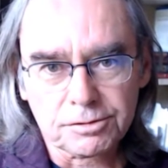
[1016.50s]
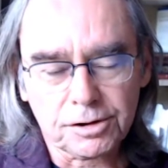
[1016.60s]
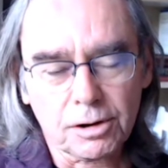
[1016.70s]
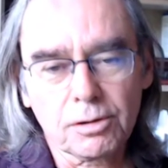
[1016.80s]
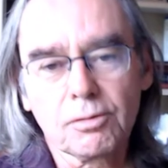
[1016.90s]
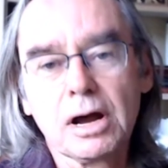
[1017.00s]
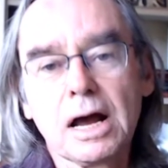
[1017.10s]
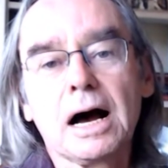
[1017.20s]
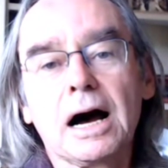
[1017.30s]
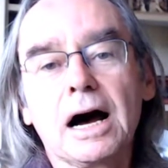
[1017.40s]
So
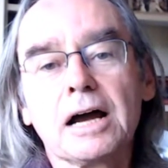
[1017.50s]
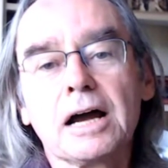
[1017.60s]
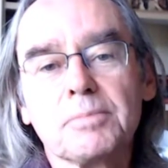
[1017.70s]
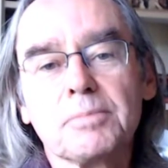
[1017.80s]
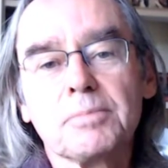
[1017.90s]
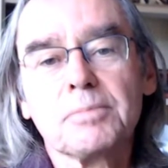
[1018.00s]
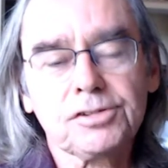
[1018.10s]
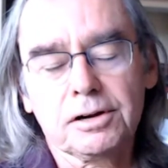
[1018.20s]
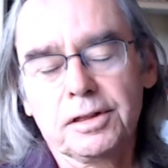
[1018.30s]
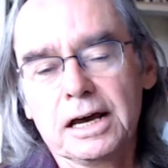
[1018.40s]
I
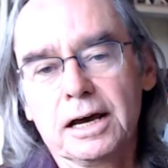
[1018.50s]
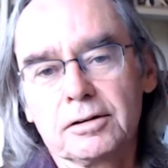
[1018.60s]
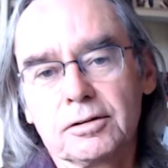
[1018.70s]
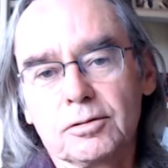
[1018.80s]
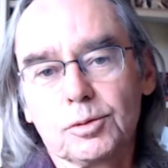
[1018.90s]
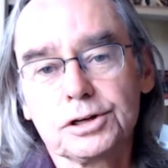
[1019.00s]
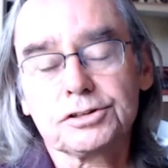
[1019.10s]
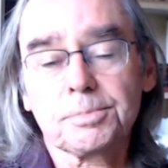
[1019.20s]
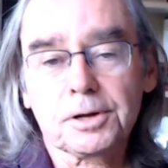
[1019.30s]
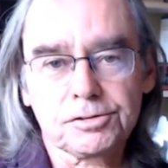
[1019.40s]
mentioned that we
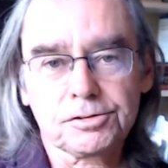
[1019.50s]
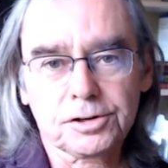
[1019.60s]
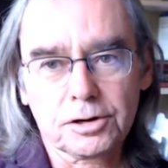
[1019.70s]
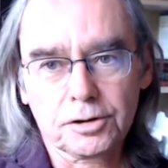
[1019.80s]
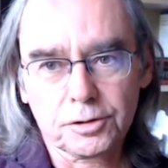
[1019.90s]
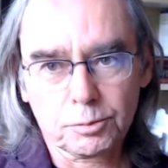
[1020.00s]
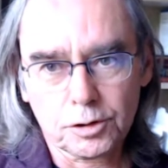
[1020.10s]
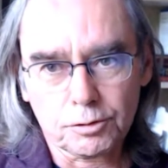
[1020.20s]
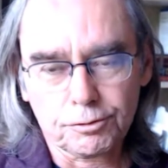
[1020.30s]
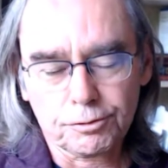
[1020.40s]
typically start on the
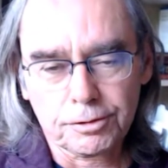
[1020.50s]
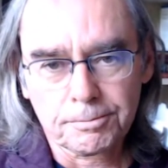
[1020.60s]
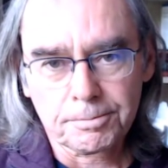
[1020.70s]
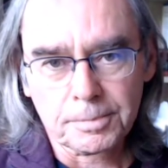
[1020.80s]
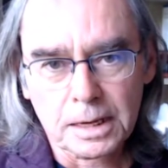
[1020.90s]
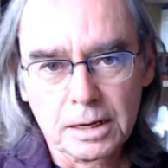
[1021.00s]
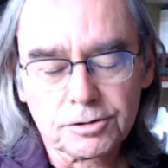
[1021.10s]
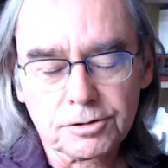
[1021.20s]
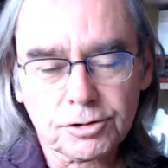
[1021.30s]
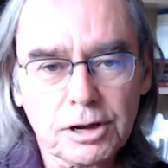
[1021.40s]
roof.
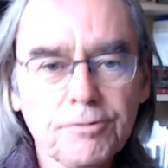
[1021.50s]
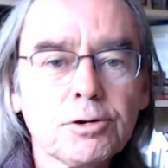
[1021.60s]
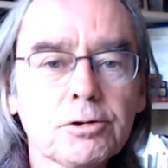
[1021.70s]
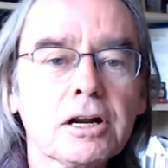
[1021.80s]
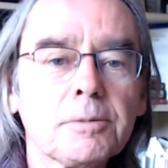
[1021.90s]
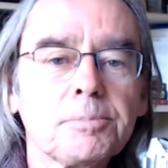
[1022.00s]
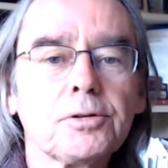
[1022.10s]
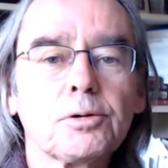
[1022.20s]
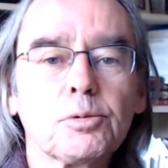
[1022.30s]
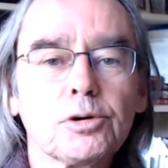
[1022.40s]
So if you get up
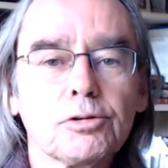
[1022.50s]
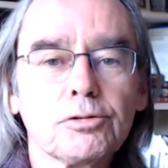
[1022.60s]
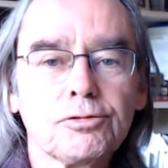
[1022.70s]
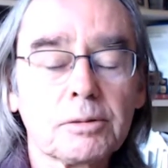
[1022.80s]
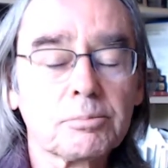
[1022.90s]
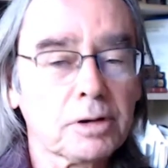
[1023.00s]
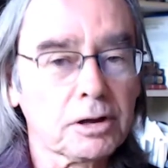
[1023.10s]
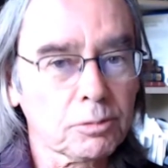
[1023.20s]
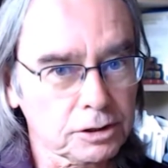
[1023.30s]
on the roof, and by the